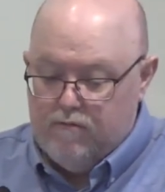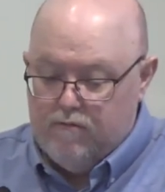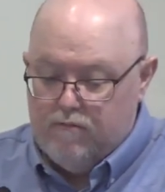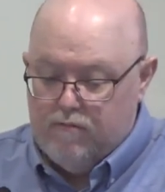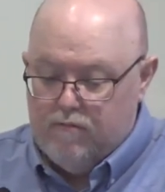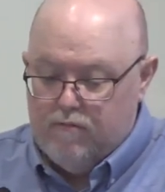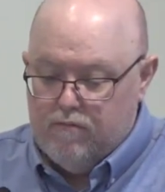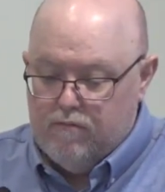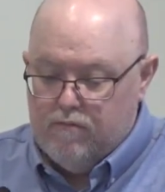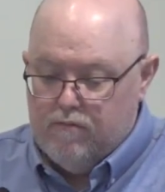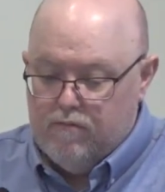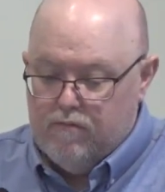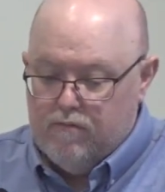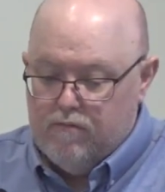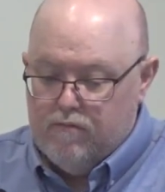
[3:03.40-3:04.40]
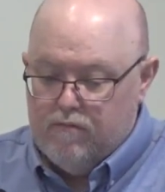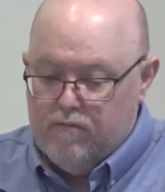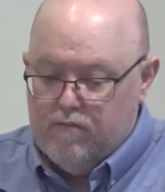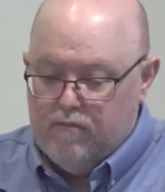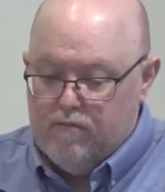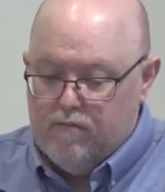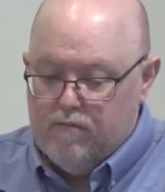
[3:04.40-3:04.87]

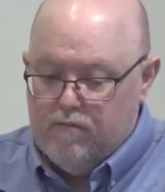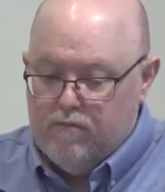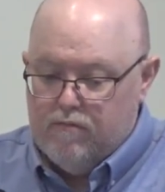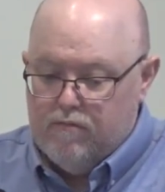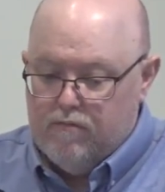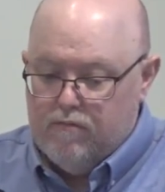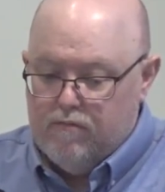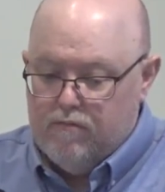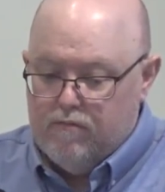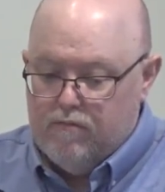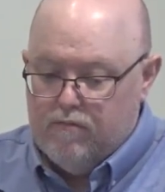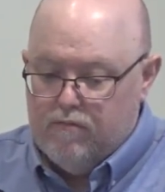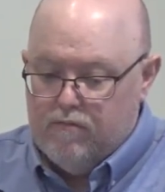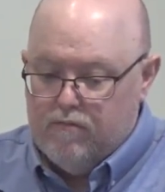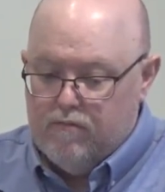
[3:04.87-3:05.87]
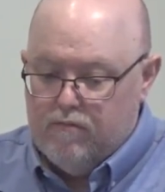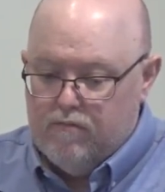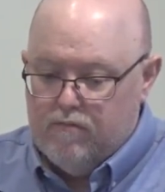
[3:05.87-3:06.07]
[no speech]